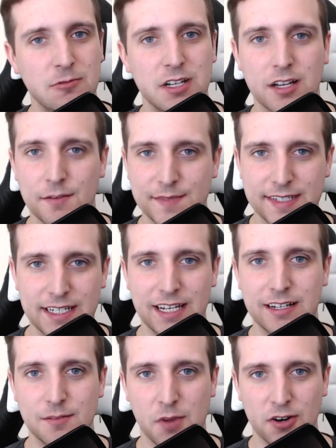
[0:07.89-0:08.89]
when it comes to
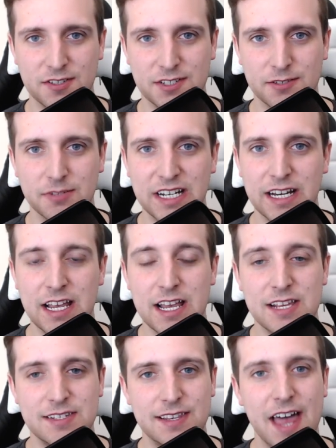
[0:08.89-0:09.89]
Kingdom Hearts 3.
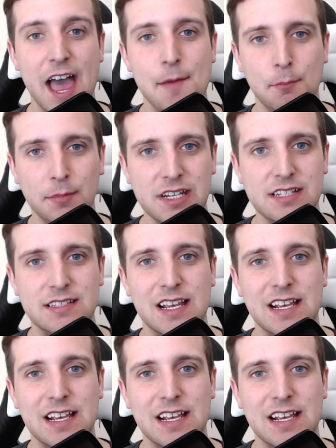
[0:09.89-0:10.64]
So that means